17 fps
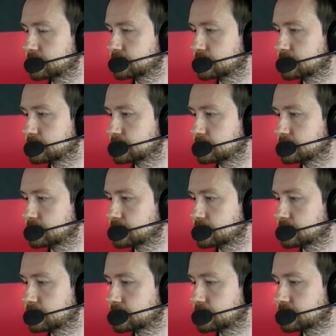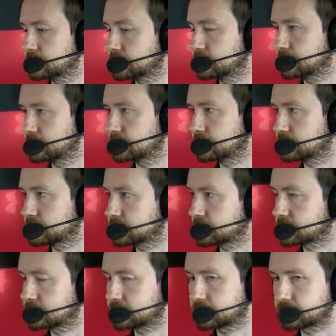
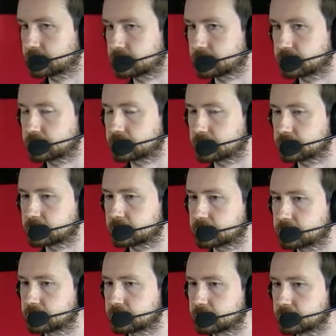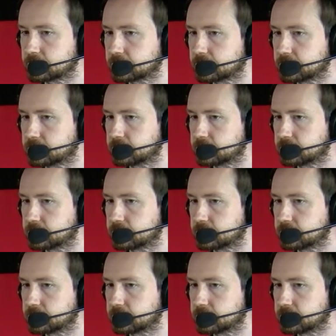(not speaking)